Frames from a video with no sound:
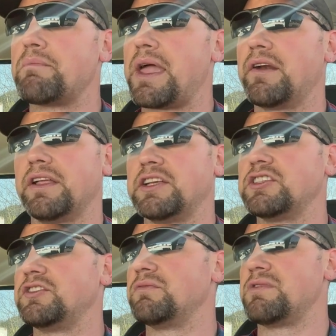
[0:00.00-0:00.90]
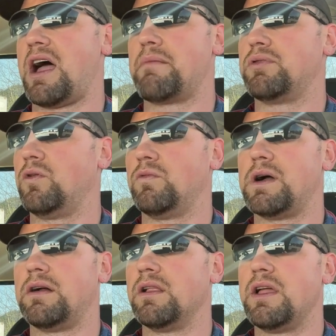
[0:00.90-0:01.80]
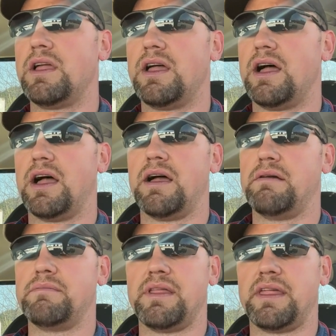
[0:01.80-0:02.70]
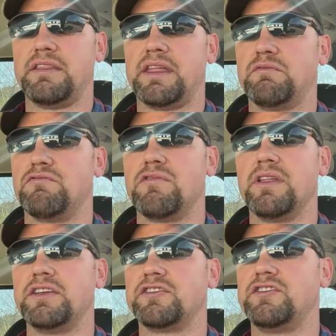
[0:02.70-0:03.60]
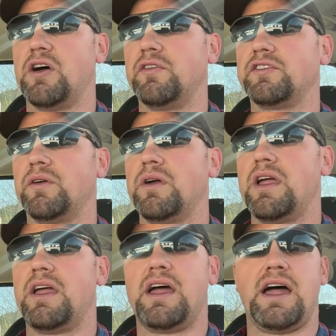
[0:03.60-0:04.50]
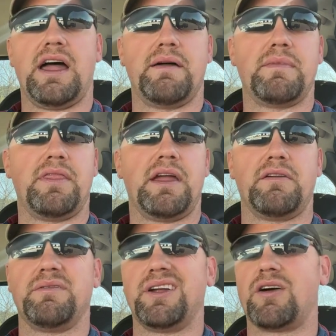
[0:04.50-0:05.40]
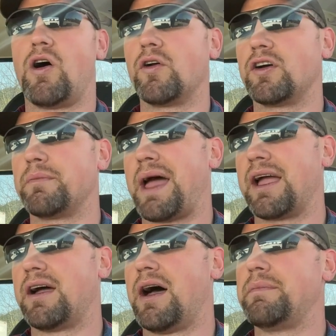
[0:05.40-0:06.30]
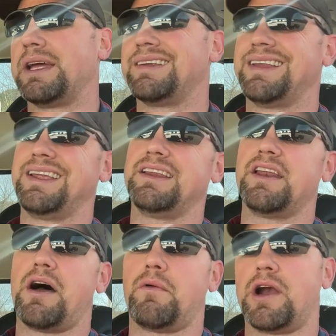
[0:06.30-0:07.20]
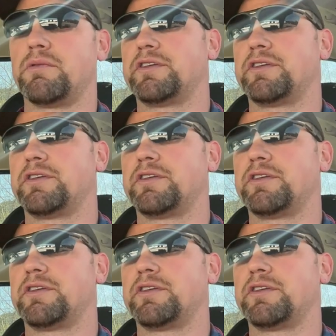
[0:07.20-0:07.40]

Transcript: Panel hitches do not pull well. They really just don't. So they're harder to back up because they tend to not want to